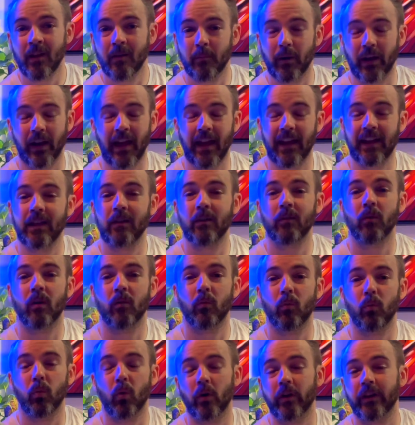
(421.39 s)
but any
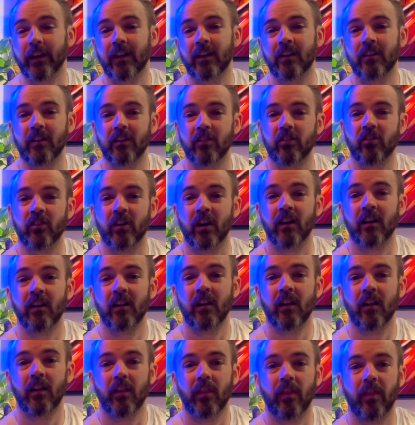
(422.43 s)
water conditioner
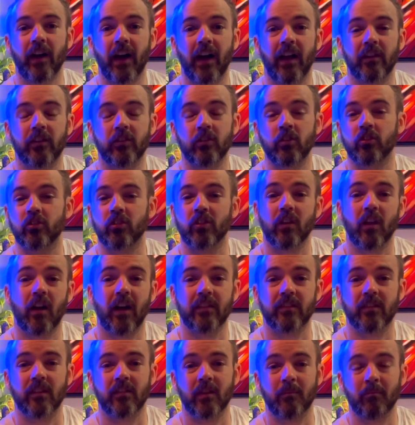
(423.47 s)
that
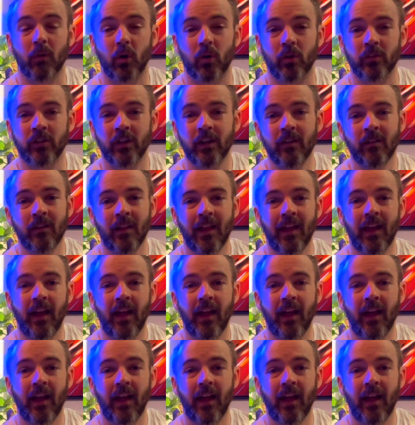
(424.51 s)
neutralizes ammonia,